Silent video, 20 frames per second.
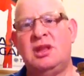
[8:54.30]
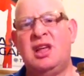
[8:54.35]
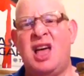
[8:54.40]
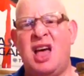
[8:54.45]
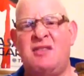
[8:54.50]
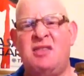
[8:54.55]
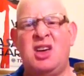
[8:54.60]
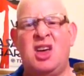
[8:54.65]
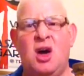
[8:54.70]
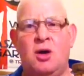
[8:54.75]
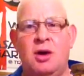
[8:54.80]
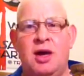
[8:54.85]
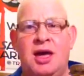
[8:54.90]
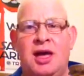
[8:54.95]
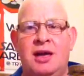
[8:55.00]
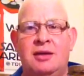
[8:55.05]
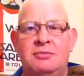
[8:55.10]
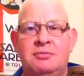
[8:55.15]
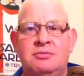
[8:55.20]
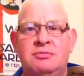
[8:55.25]
have a go at
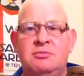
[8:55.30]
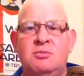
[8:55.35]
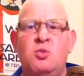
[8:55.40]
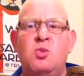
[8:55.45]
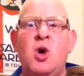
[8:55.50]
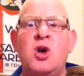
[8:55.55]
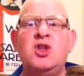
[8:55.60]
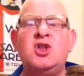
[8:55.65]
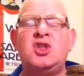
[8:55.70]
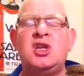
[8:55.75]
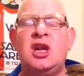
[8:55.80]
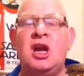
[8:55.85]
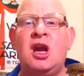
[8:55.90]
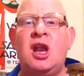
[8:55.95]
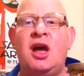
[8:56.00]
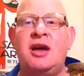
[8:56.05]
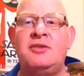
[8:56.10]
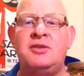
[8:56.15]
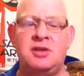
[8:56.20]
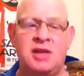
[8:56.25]
it. Once in a
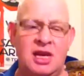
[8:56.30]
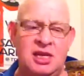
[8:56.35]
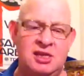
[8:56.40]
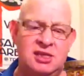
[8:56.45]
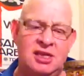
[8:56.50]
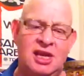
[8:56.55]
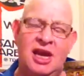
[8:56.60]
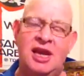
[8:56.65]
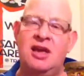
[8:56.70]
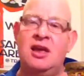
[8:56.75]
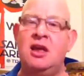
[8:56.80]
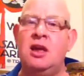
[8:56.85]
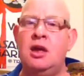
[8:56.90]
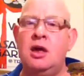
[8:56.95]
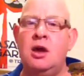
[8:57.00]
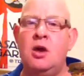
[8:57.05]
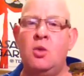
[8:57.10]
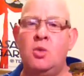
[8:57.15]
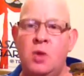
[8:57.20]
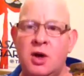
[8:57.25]
life, let's say
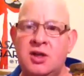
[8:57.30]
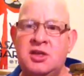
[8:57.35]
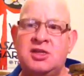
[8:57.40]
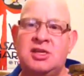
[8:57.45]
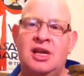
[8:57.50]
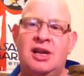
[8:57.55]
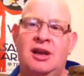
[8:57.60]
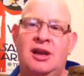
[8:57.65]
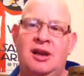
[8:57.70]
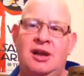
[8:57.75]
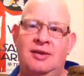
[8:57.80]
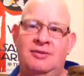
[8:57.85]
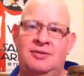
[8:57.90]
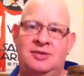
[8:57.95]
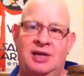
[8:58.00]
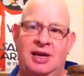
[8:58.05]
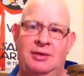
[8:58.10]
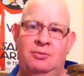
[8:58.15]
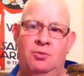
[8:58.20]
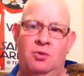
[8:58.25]
once in a
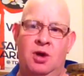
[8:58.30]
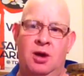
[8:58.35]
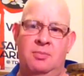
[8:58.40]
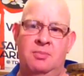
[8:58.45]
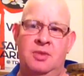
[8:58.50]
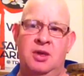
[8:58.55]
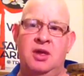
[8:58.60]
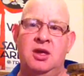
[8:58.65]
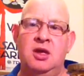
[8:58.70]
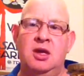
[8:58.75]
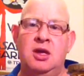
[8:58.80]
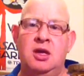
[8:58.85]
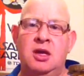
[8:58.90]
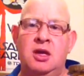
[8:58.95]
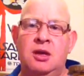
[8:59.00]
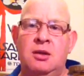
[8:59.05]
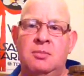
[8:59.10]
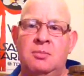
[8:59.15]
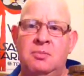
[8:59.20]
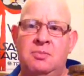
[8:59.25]
lifetime rum.
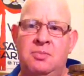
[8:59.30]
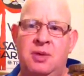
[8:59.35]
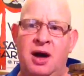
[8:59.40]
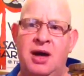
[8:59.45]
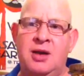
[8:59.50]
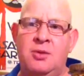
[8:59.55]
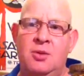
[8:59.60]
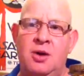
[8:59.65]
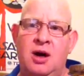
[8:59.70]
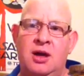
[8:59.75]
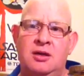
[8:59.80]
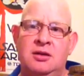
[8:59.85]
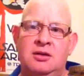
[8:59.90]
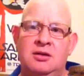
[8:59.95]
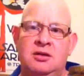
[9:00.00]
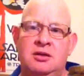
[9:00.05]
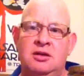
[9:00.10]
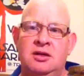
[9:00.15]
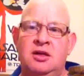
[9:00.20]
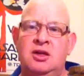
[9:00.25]
Buy one,
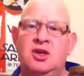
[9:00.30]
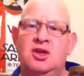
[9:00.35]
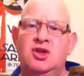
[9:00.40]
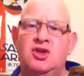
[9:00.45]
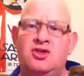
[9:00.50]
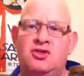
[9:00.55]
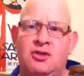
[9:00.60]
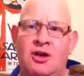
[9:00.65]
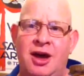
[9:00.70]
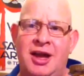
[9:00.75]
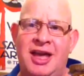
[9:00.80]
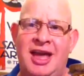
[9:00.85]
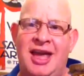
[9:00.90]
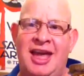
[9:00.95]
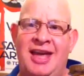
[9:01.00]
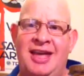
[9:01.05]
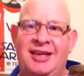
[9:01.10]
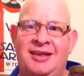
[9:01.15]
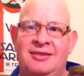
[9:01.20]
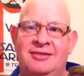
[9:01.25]
try
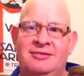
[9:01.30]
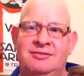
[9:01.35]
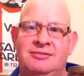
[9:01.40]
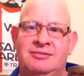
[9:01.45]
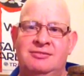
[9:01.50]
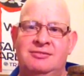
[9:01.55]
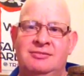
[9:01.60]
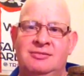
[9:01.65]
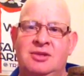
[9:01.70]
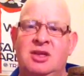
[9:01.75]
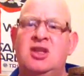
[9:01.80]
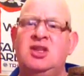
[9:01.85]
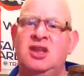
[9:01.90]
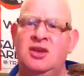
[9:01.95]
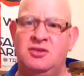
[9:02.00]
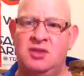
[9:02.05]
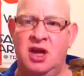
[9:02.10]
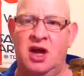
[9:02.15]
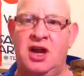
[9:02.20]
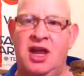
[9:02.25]
it,
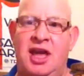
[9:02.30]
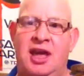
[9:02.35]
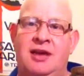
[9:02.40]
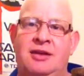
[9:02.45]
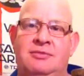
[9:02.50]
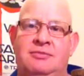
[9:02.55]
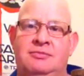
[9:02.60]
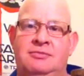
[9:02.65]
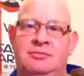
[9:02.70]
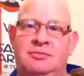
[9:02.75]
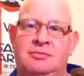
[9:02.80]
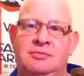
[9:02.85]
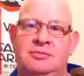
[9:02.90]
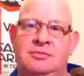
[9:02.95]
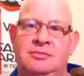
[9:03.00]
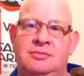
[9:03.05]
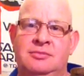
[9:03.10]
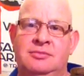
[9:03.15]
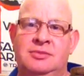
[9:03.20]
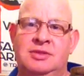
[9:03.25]
you've done it.
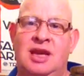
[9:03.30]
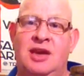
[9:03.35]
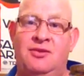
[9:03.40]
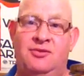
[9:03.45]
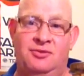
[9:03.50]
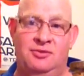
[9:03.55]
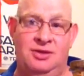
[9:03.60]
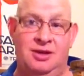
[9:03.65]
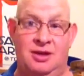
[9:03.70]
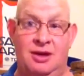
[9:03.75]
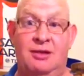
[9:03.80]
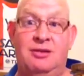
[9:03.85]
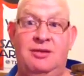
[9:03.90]
If you know,